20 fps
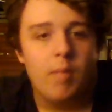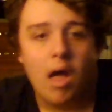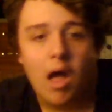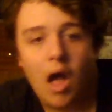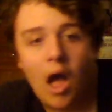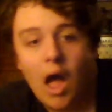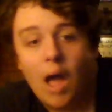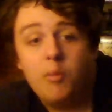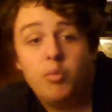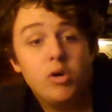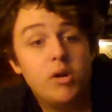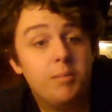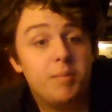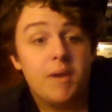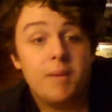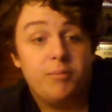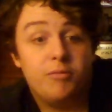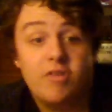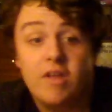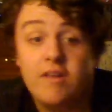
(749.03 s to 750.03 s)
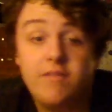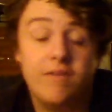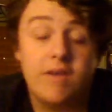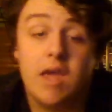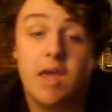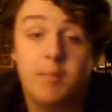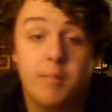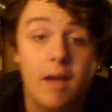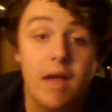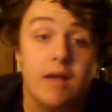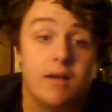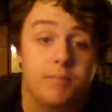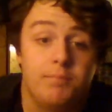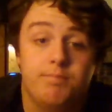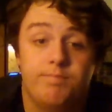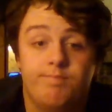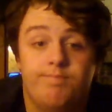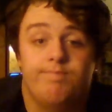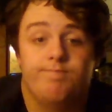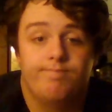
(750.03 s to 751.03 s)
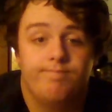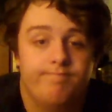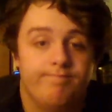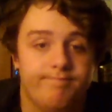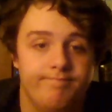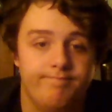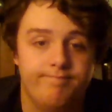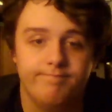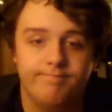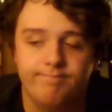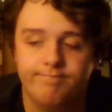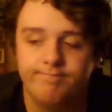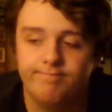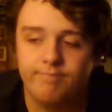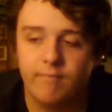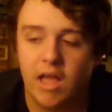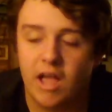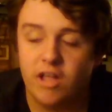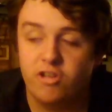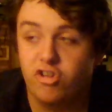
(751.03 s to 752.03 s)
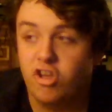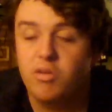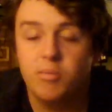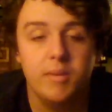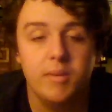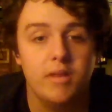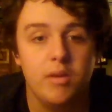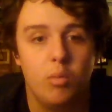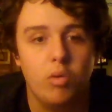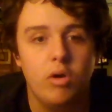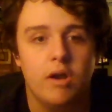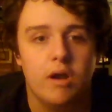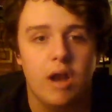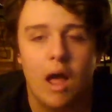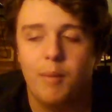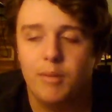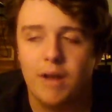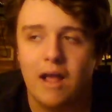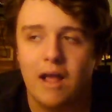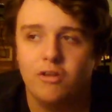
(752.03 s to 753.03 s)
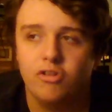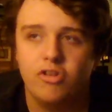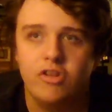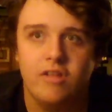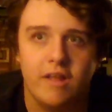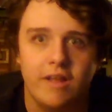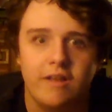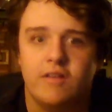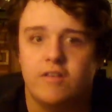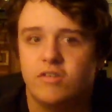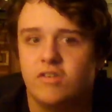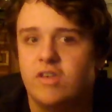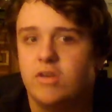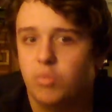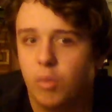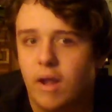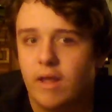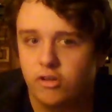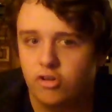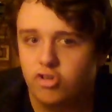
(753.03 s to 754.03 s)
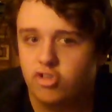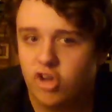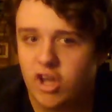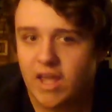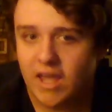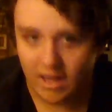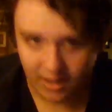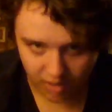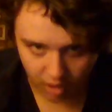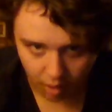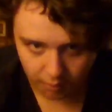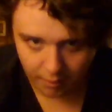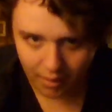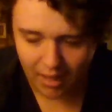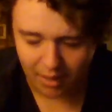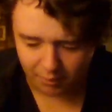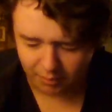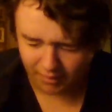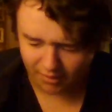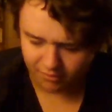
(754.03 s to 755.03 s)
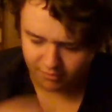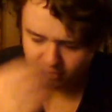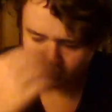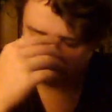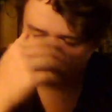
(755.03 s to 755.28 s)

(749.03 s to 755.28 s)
I wouldn't be upset if he came back. I genuinely wouldn't. I would actually like to see Riley Sheahan come back because...